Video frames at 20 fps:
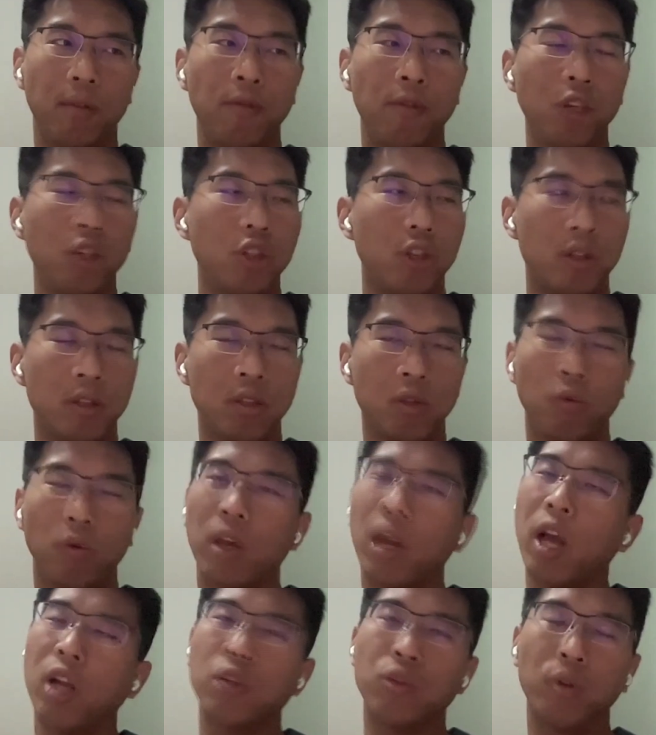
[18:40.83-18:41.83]
features,
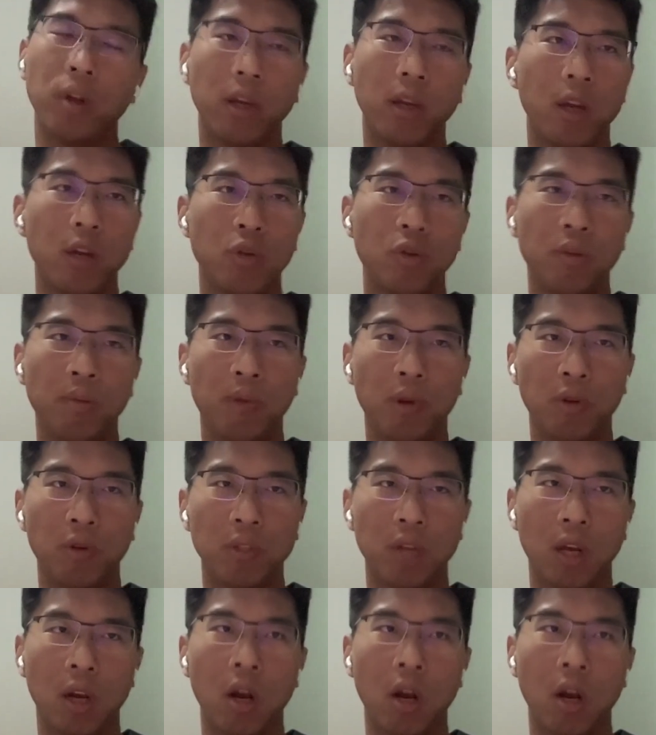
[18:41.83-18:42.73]
we actually contribute